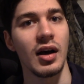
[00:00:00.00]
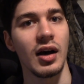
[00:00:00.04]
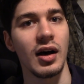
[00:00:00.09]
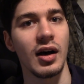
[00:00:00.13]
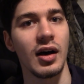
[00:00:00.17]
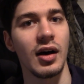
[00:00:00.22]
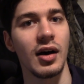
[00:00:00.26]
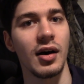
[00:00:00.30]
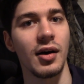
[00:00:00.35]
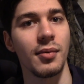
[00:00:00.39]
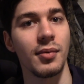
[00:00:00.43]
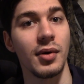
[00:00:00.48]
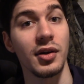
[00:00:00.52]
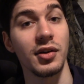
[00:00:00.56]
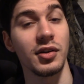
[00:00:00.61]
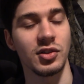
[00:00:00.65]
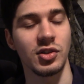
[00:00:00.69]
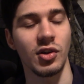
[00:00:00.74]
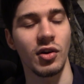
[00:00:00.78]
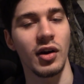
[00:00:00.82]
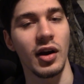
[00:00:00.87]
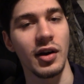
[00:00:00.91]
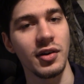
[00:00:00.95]

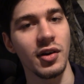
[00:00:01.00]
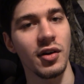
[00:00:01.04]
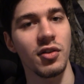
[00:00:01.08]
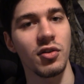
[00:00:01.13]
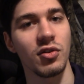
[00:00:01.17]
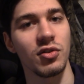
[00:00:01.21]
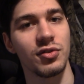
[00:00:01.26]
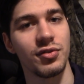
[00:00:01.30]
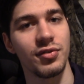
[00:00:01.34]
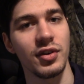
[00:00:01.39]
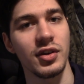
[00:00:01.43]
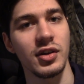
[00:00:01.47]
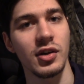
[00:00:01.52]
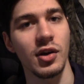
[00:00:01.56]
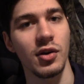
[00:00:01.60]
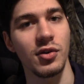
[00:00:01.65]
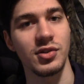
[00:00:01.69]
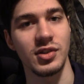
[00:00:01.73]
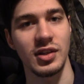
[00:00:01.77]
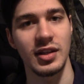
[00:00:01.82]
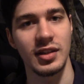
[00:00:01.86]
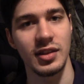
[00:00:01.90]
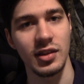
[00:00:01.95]

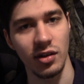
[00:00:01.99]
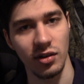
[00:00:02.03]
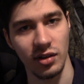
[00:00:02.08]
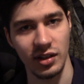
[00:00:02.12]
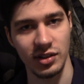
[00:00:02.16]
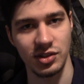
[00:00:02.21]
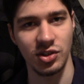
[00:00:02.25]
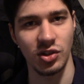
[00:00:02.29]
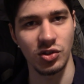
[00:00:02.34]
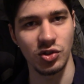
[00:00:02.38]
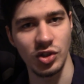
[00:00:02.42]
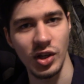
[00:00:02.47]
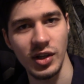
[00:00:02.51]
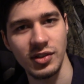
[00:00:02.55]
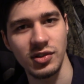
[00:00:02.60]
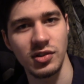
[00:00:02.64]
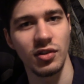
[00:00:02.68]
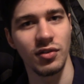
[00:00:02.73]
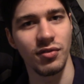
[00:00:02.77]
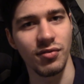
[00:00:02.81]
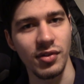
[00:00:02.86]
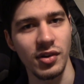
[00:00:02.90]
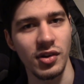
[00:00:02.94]
videos in their like
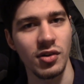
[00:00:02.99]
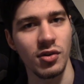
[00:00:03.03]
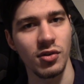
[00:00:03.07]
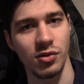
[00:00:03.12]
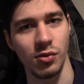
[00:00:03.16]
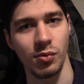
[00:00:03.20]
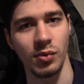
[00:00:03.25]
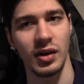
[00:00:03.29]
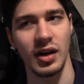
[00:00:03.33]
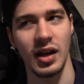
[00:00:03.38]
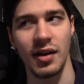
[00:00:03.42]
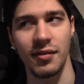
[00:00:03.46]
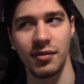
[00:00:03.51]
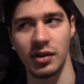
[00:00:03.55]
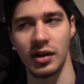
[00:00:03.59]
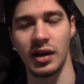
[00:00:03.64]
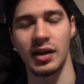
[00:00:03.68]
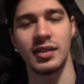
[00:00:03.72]
suggested videos or what have you.